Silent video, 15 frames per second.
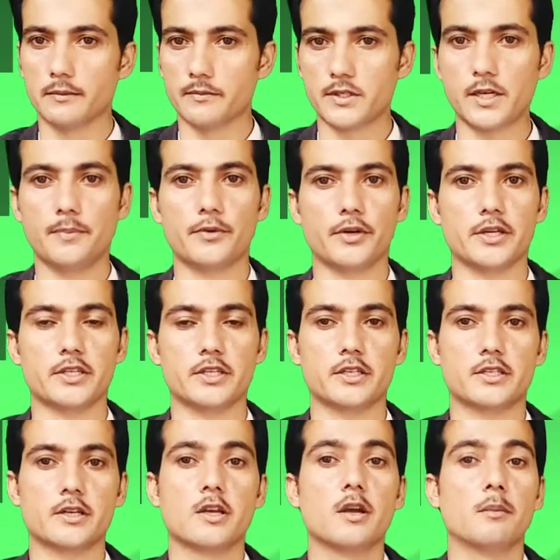
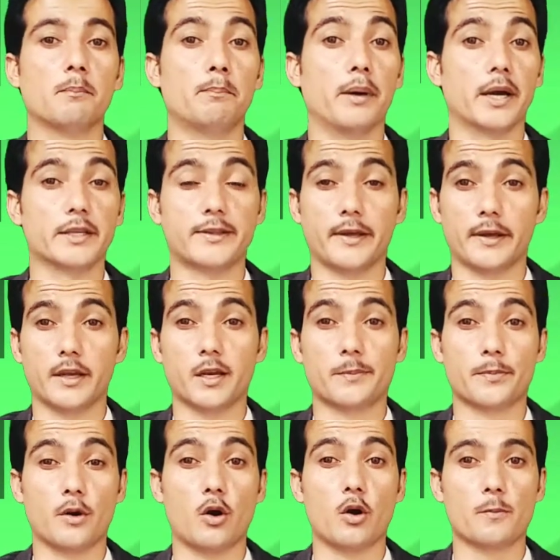separated by the help
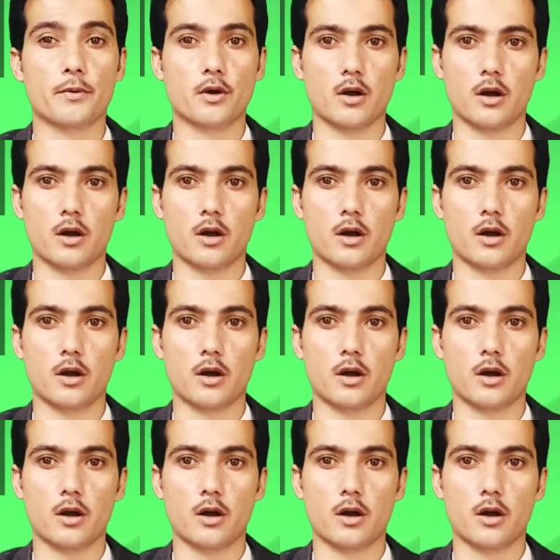of